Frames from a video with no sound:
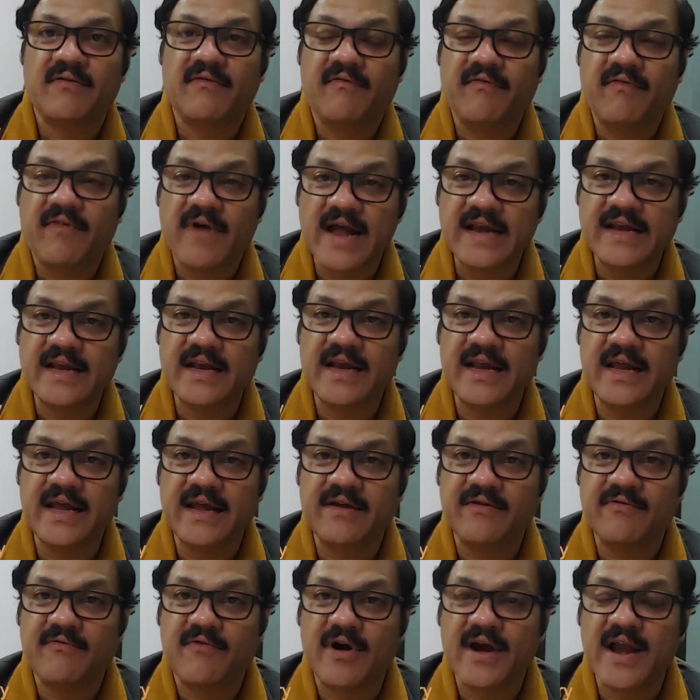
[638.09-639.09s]

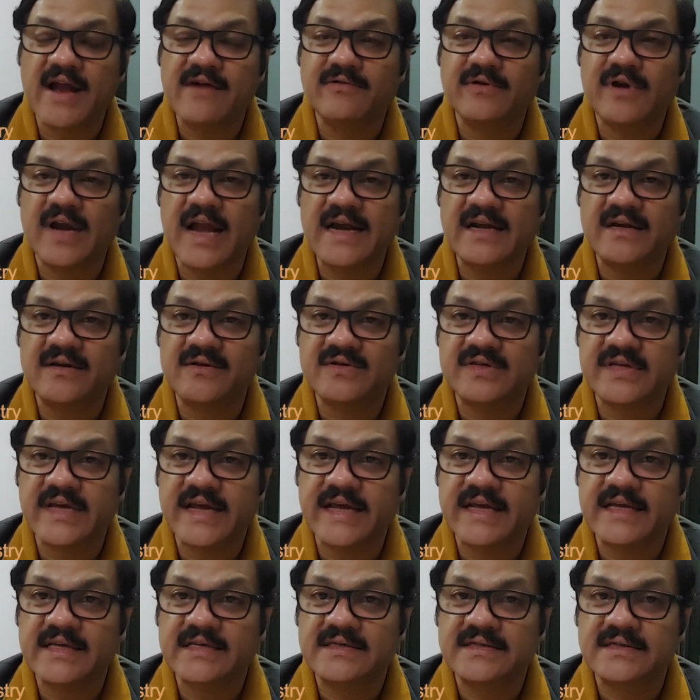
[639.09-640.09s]
Finally, what I would like to
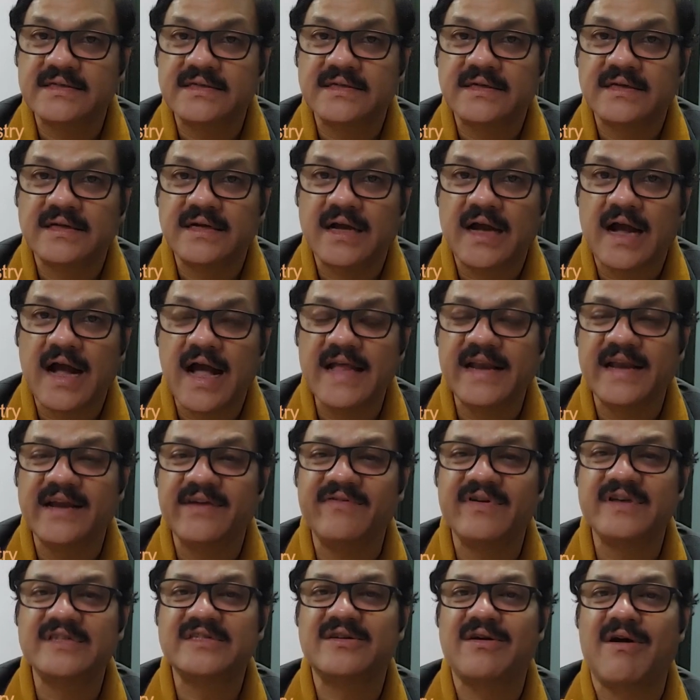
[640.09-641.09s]
say is, I
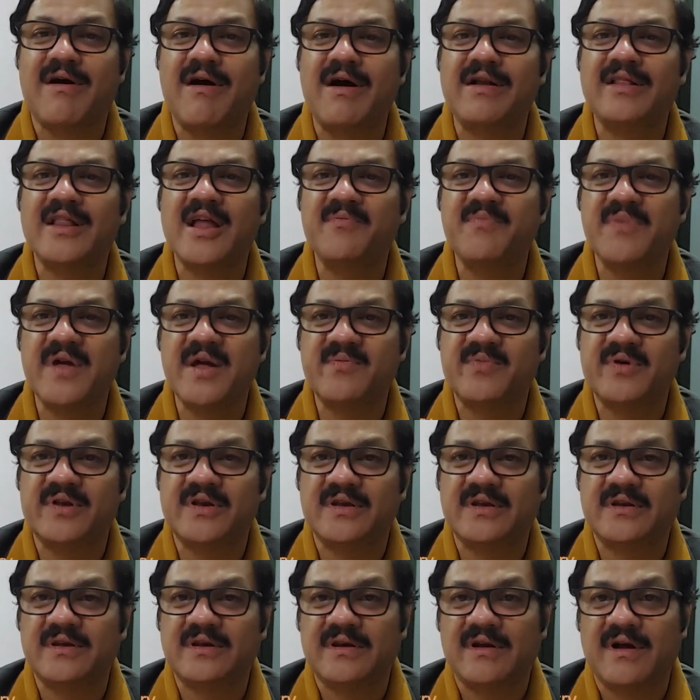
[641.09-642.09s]
request all the
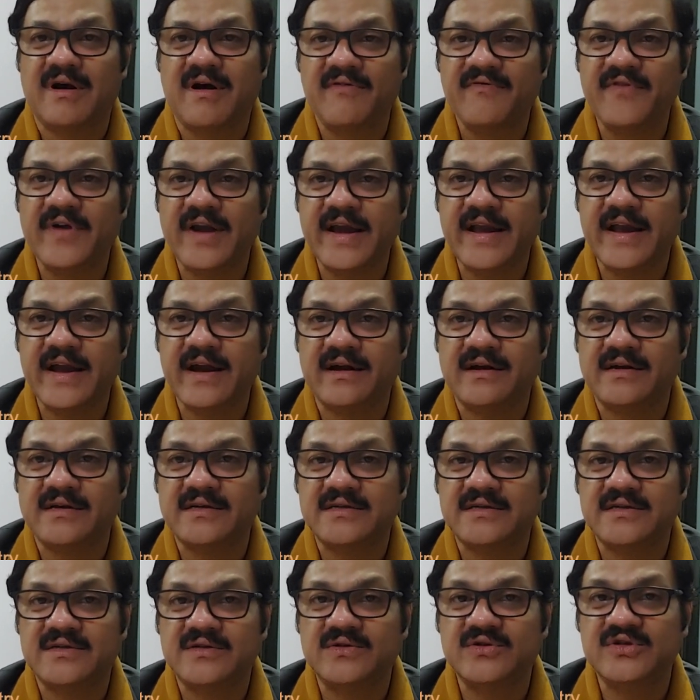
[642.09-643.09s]
people of
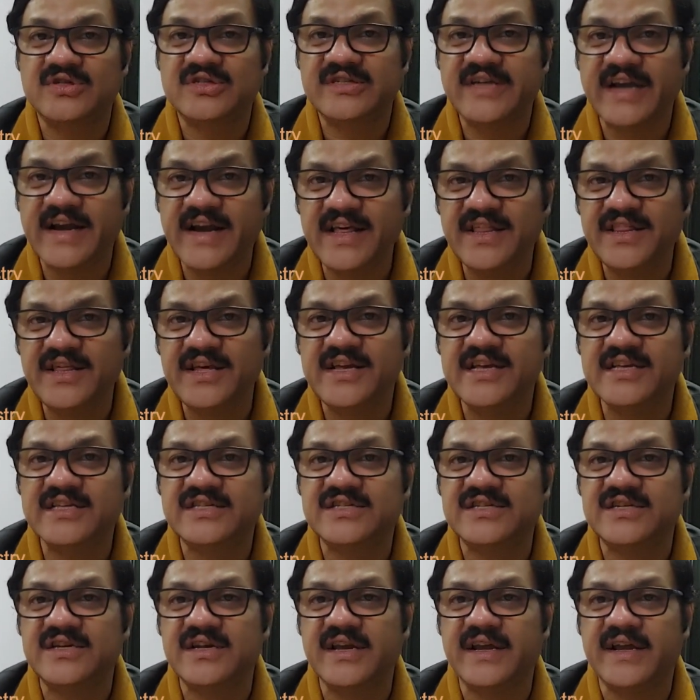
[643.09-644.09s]
India to study the
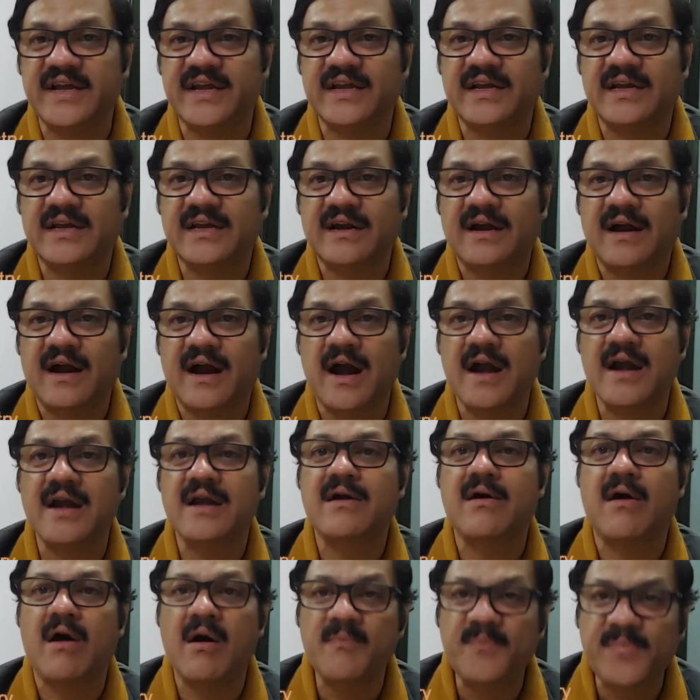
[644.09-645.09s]
history
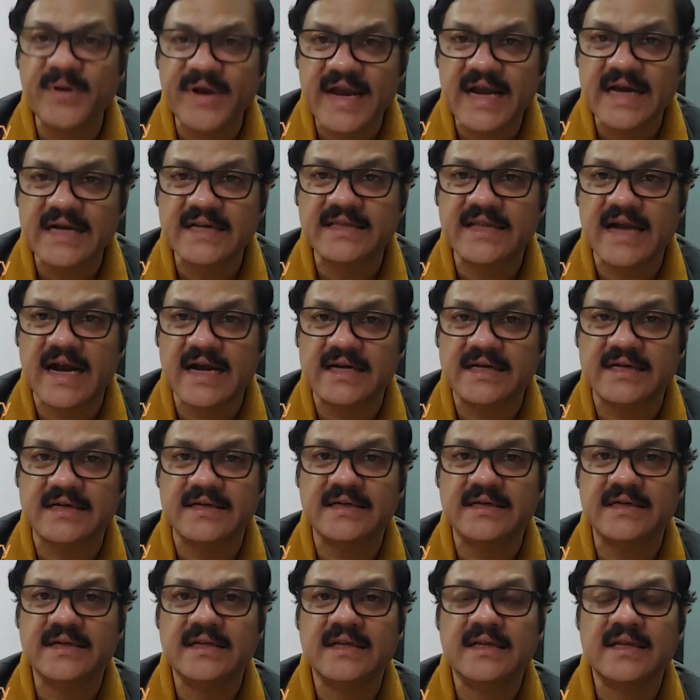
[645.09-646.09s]
and comprehend that
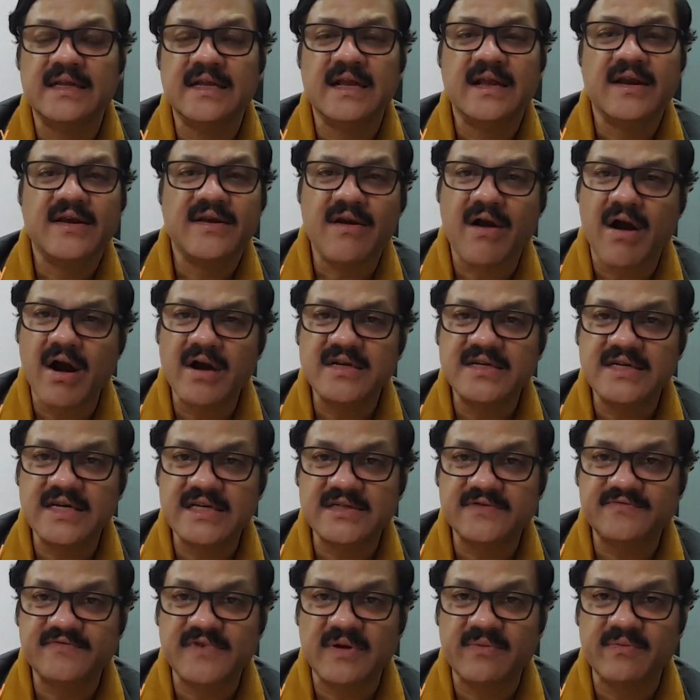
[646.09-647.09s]
not
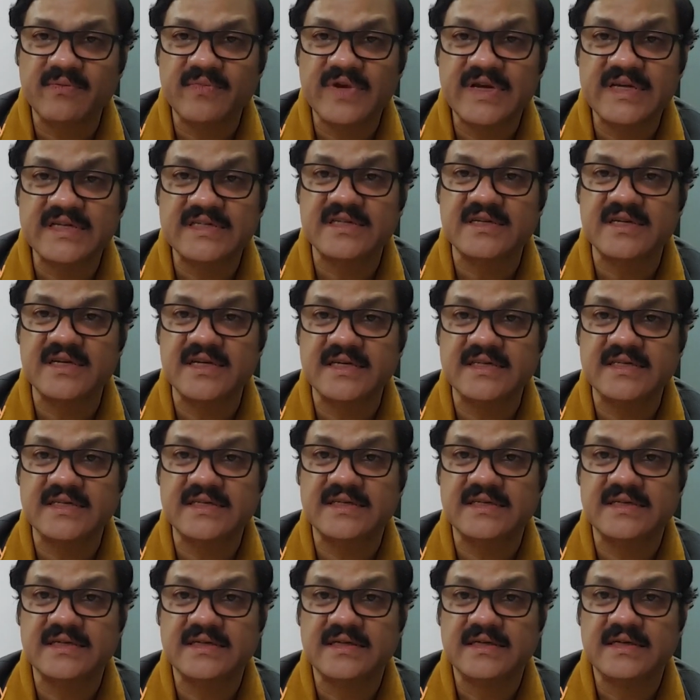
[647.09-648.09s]
just from
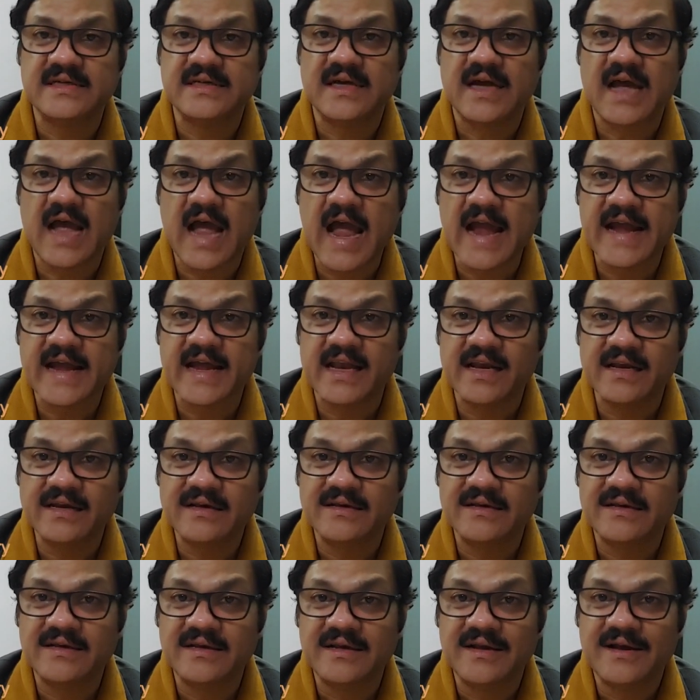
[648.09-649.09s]
history's angle,
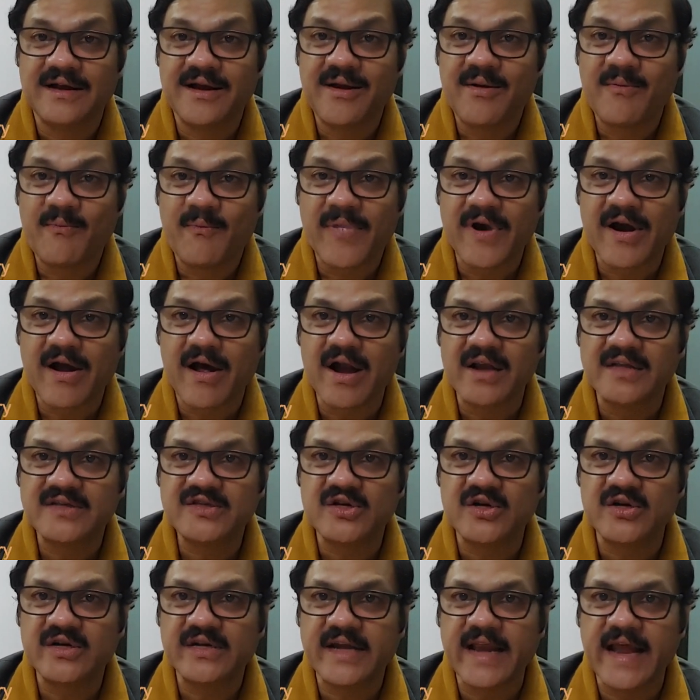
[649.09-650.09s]
but
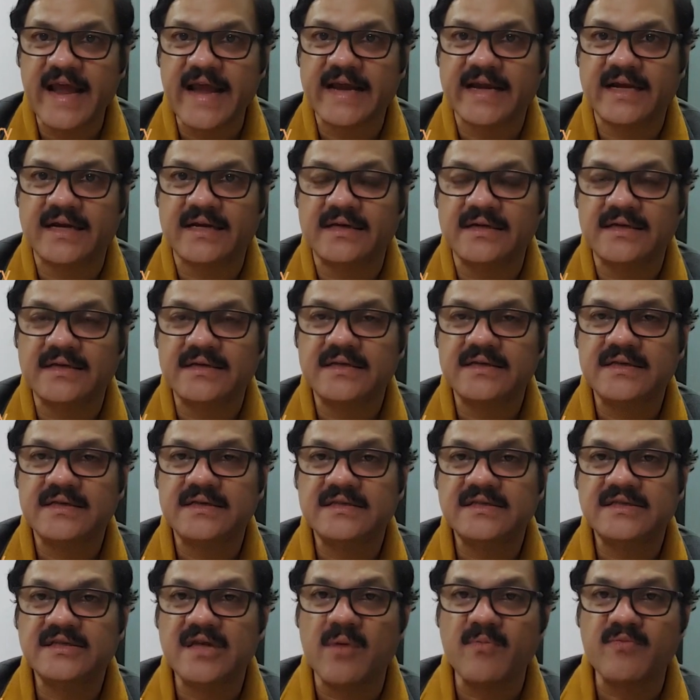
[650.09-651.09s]
also take
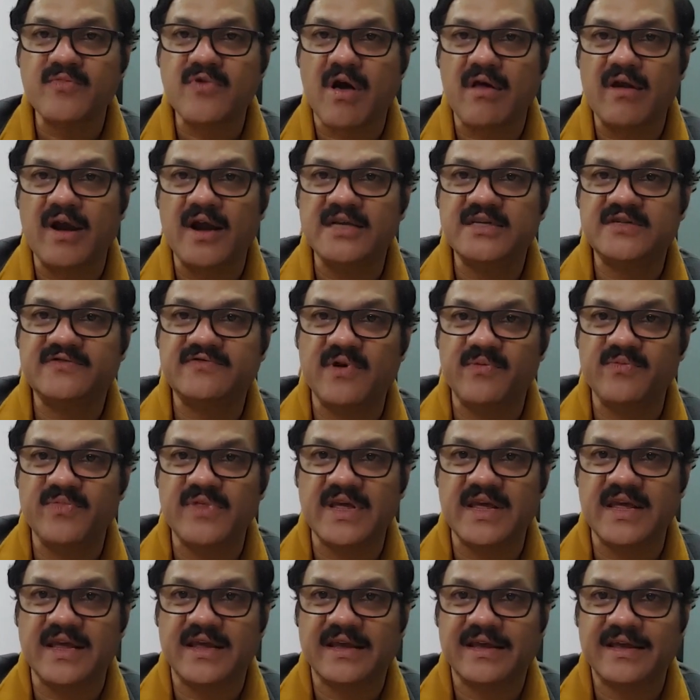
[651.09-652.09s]
some knowledge from
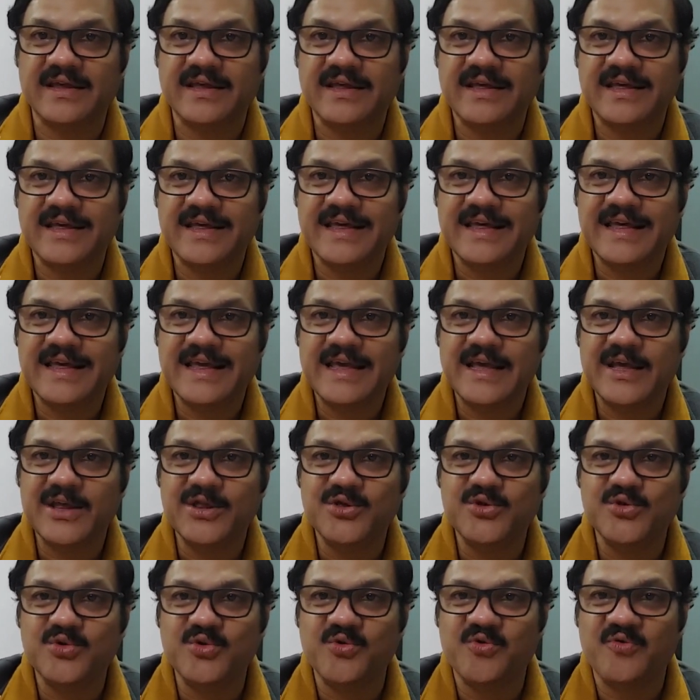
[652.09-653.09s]
the
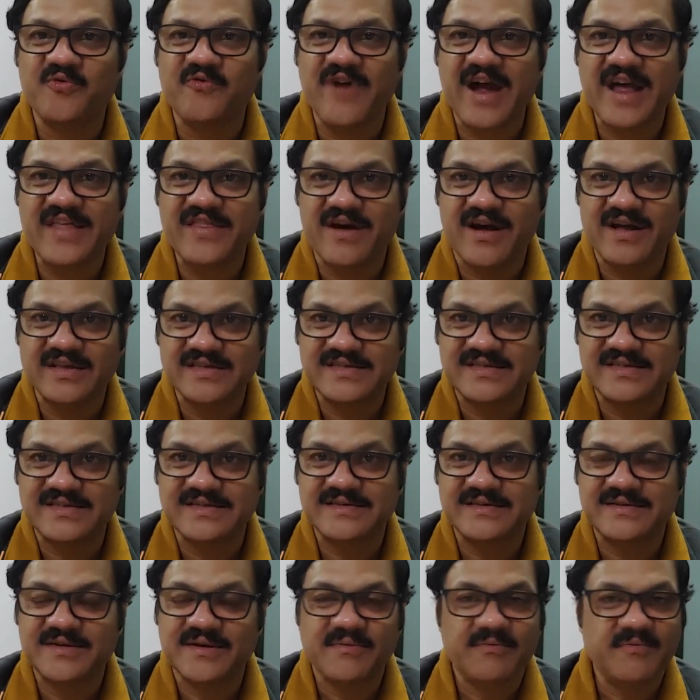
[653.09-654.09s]
Hindu
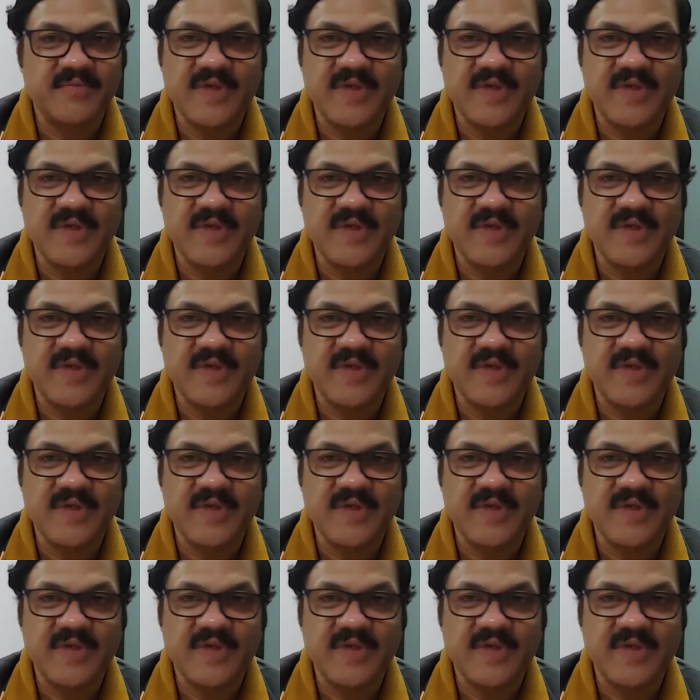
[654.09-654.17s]
Vedas.